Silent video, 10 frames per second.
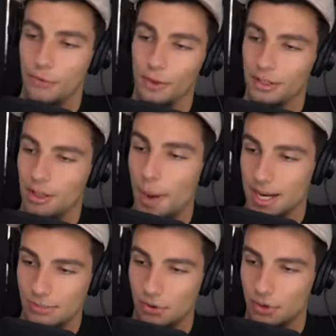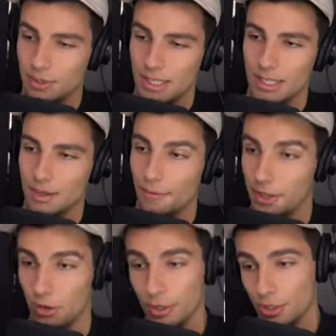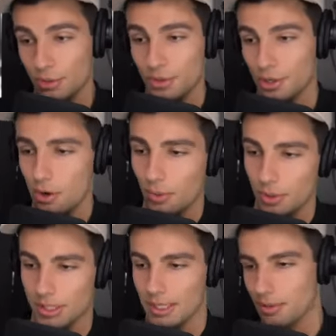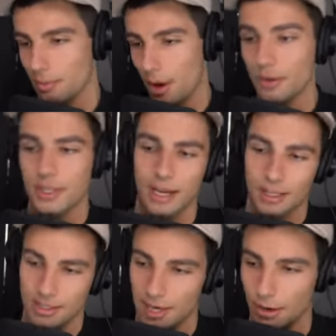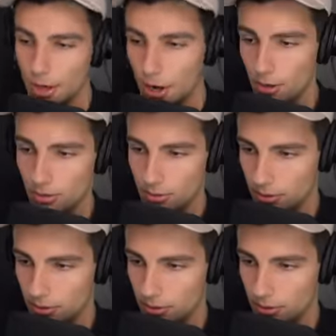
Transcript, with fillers: If we look at the bass frequencies of the original song, we'll see some pulsating stereo.